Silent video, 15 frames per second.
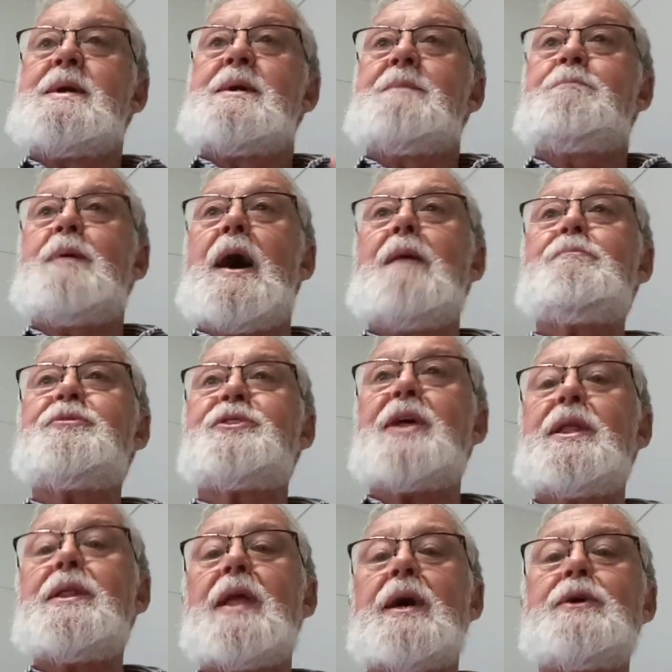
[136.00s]
Palm
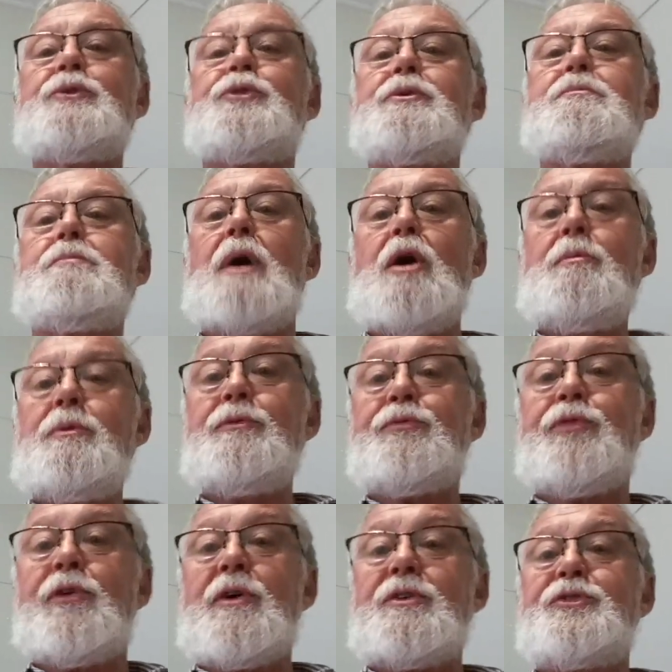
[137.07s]
Sunday is a moment
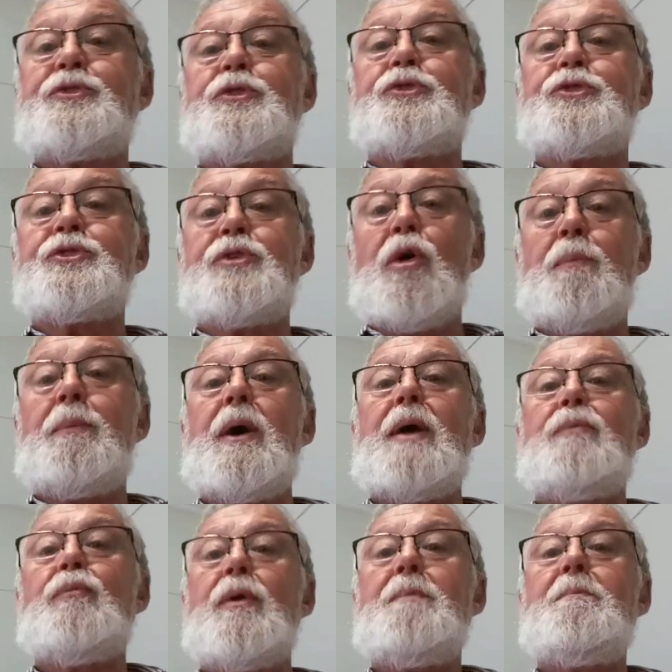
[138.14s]
for us to stop
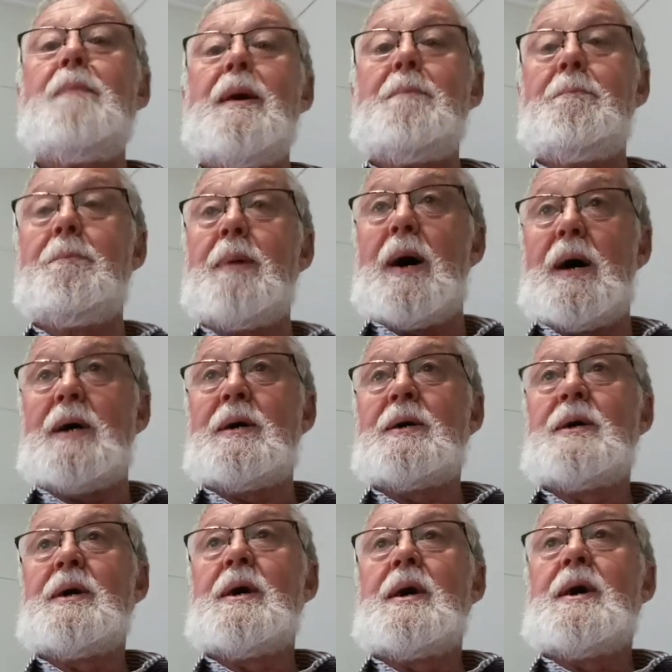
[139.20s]
and remember
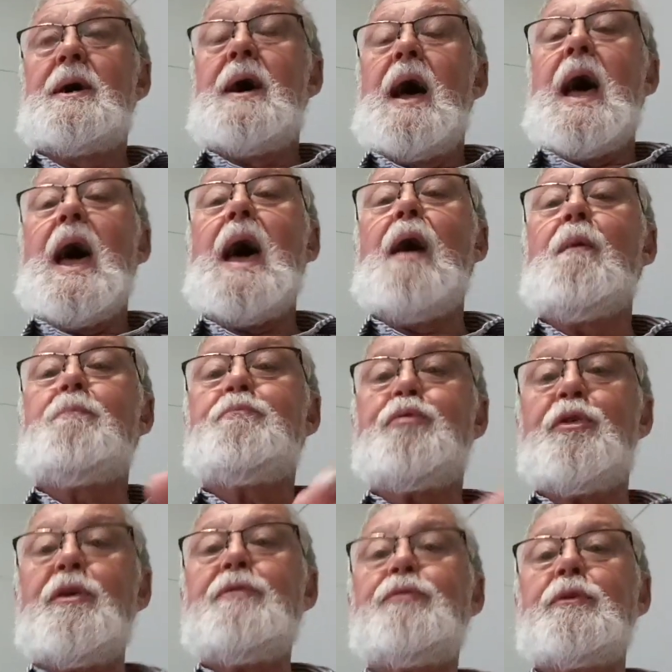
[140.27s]
how
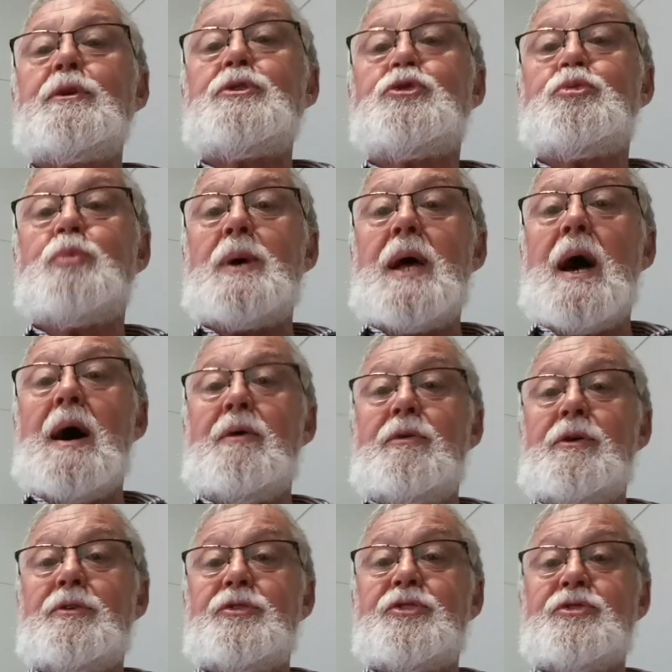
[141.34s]
privileged we are
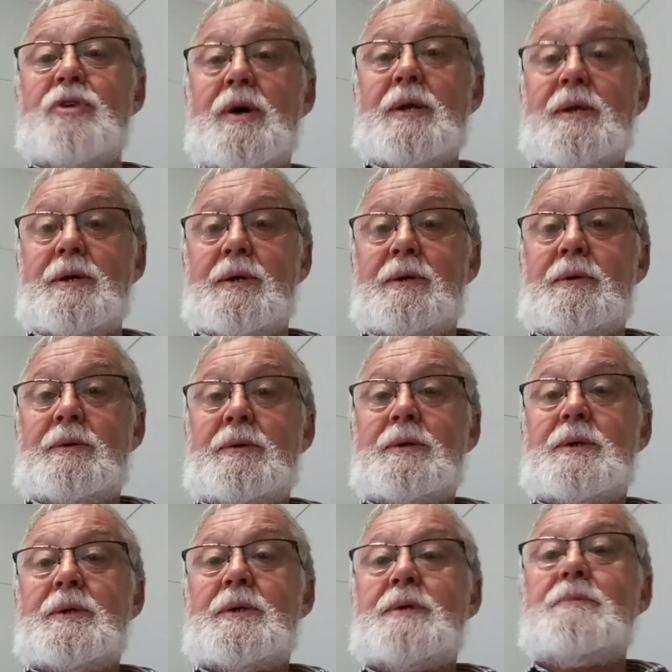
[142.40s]
in Australia.
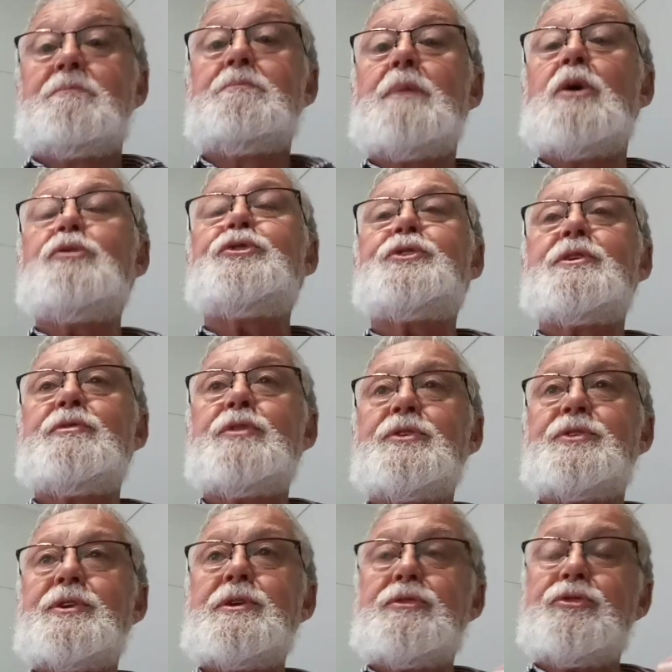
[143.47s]
Most of
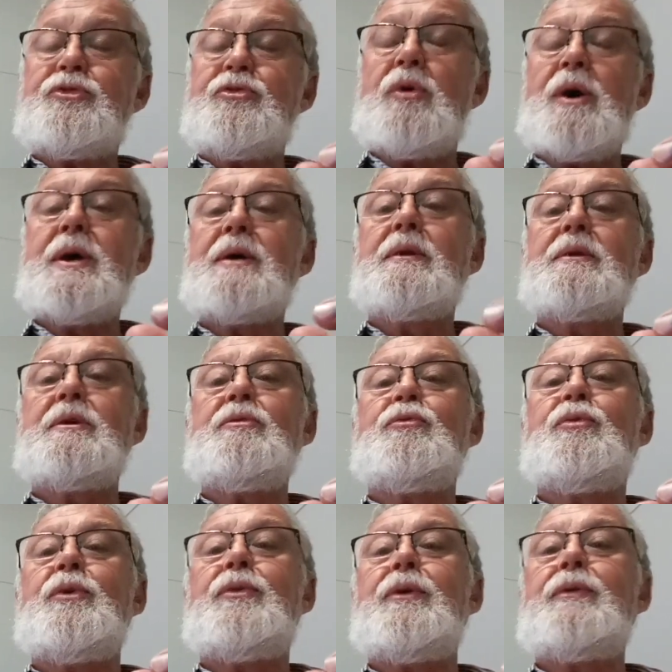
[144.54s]
us in Australia live
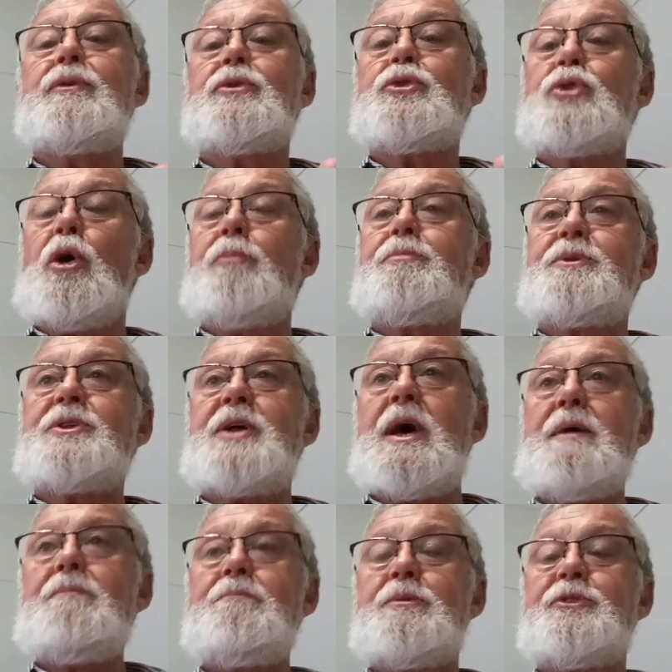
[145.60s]
within the top
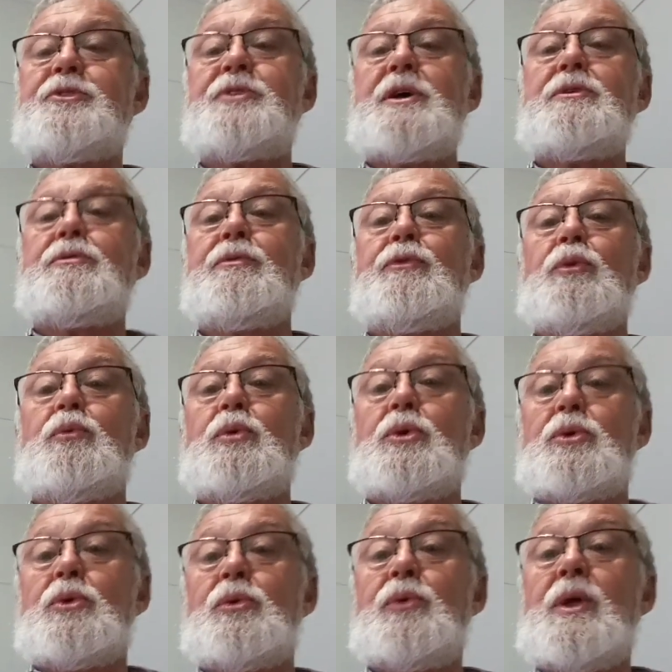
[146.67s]
10% of the
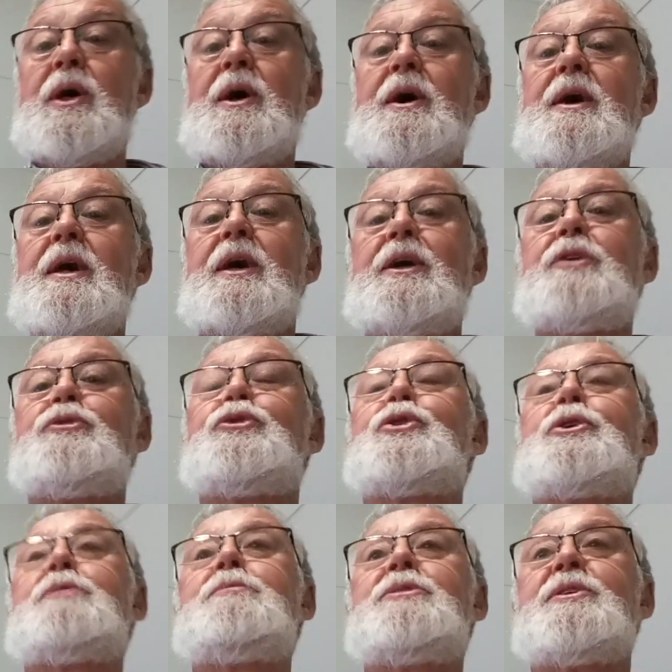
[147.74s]
world in
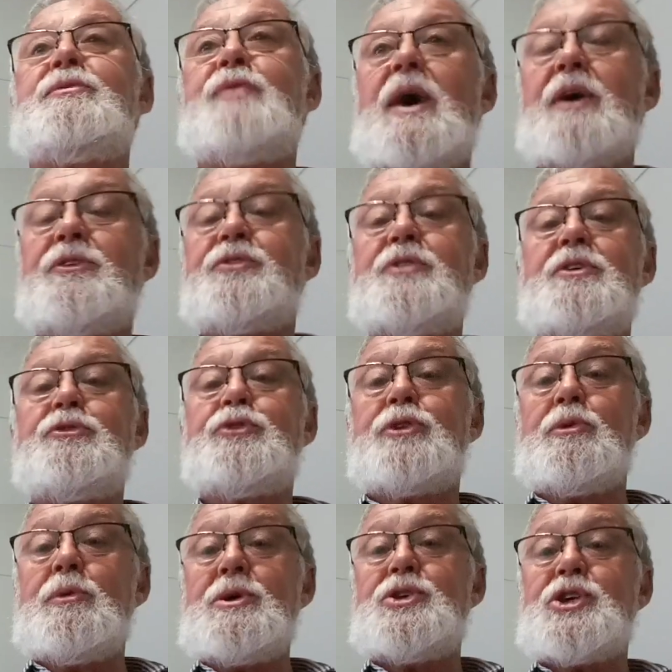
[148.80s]
terms of access
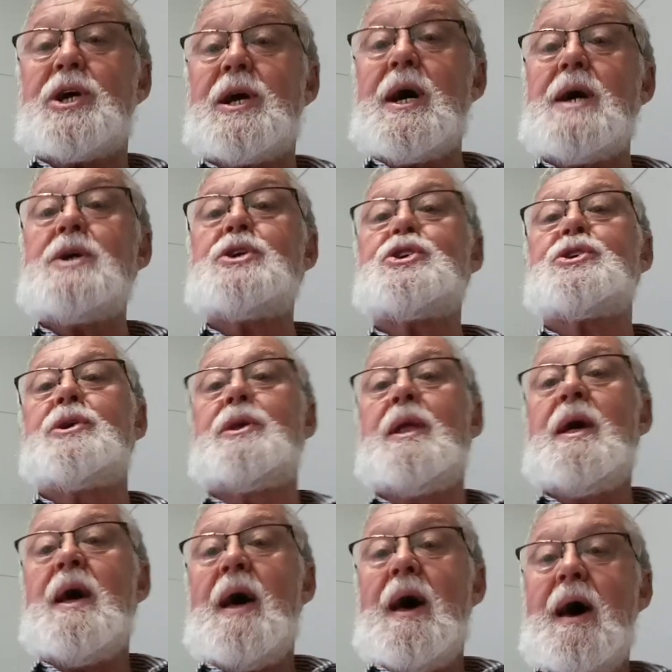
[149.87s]
to education,
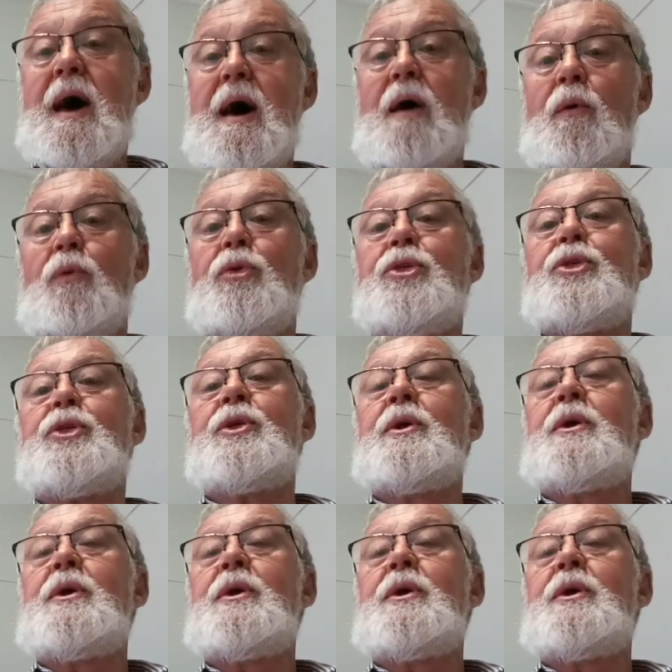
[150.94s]
health,